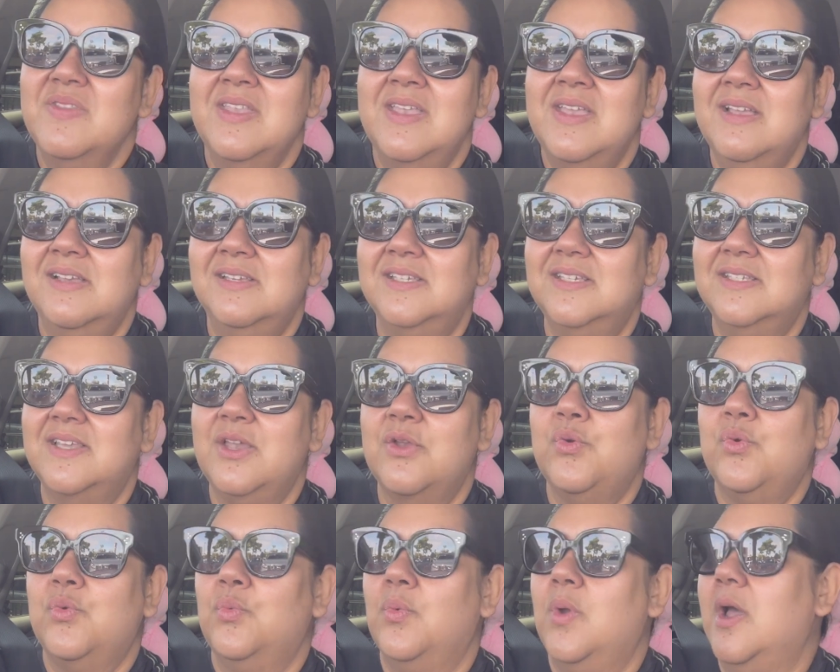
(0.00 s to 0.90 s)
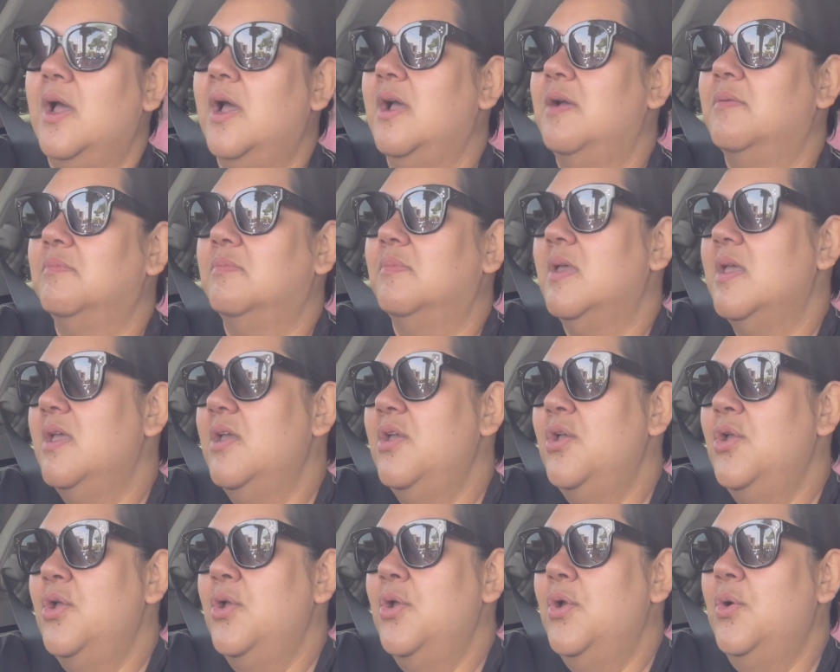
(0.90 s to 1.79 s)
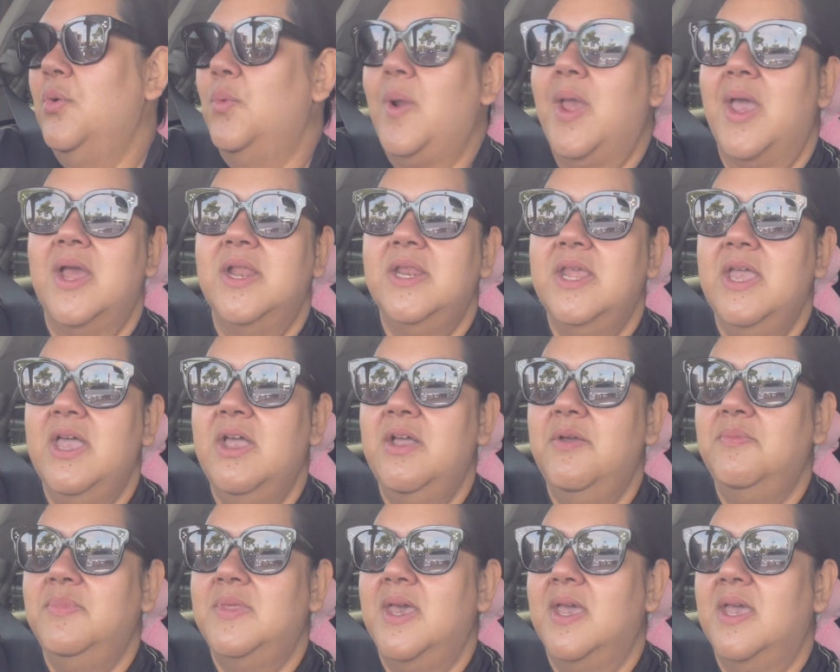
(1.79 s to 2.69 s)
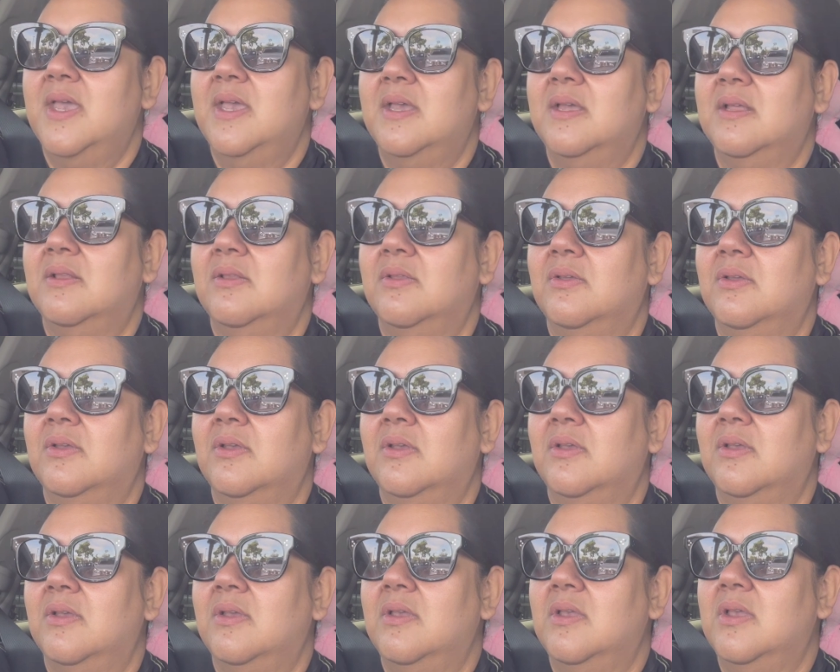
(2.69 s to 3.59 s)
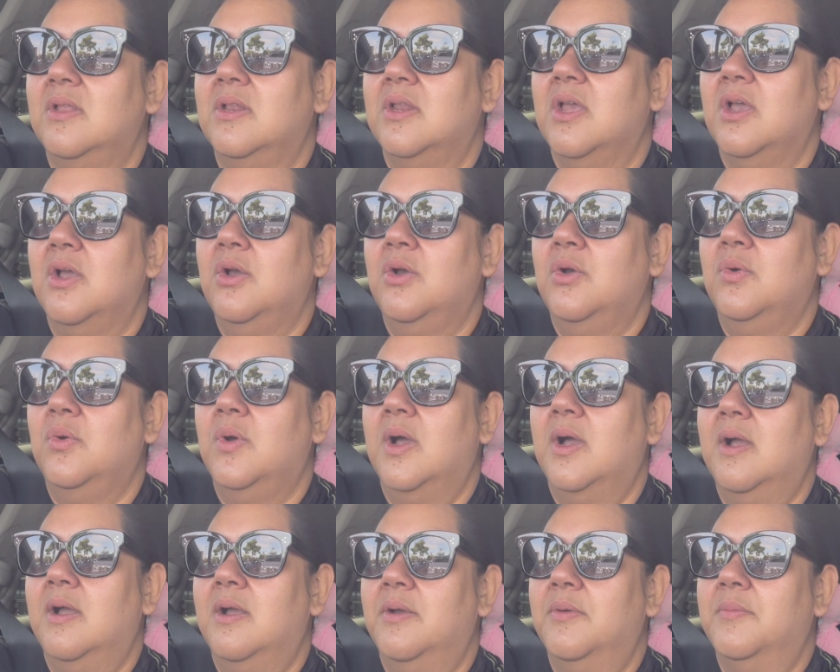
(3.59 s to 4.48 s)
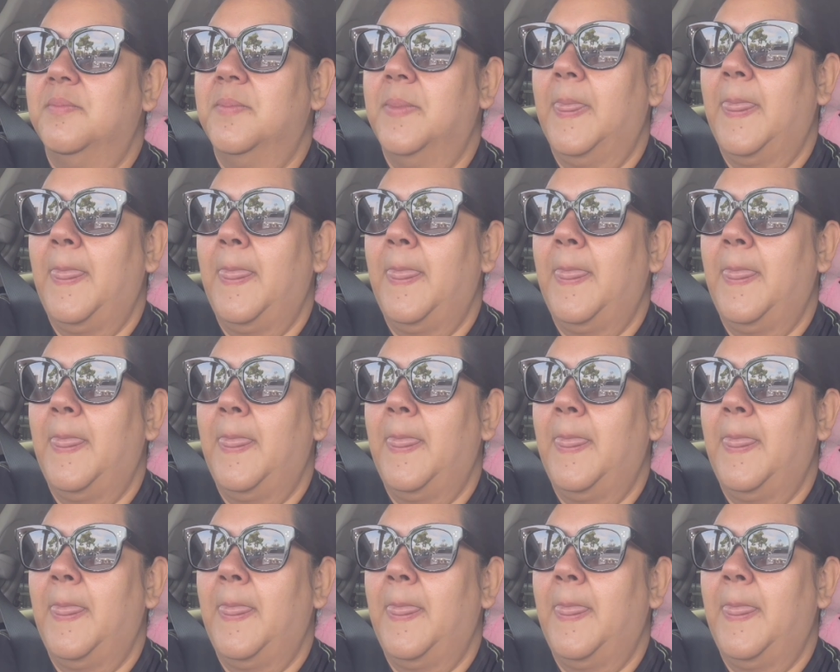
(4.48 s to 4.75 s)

it's just like um, random that, you know, um,